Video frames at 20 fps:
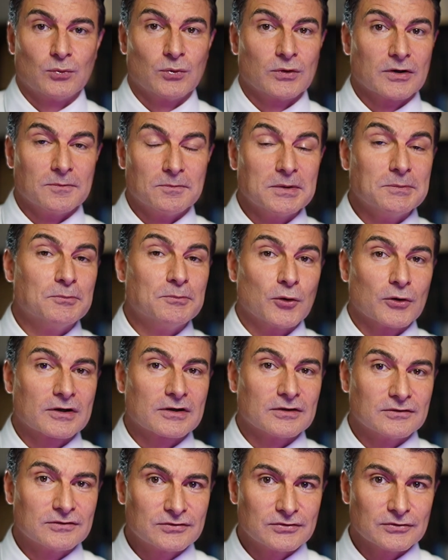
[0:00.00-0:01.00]
We're going to be more
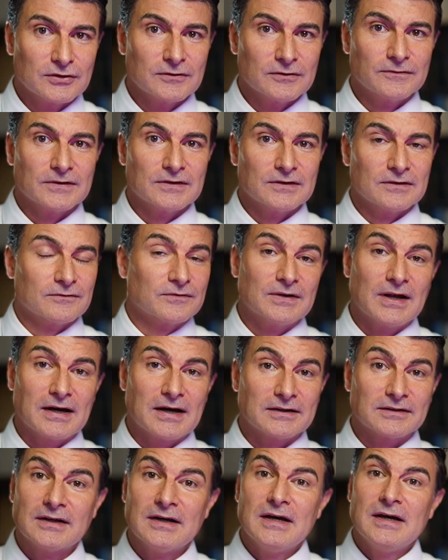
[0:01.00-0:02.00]
conservative,
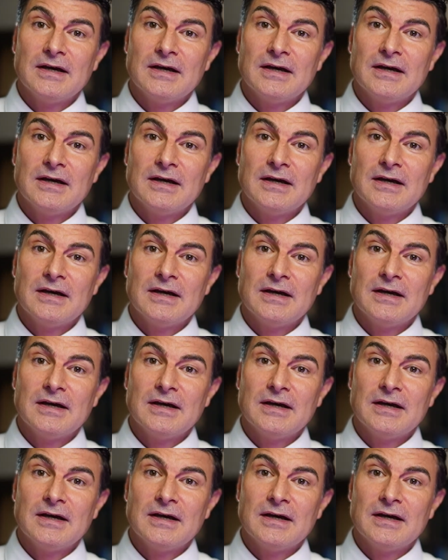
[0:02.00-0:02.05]
not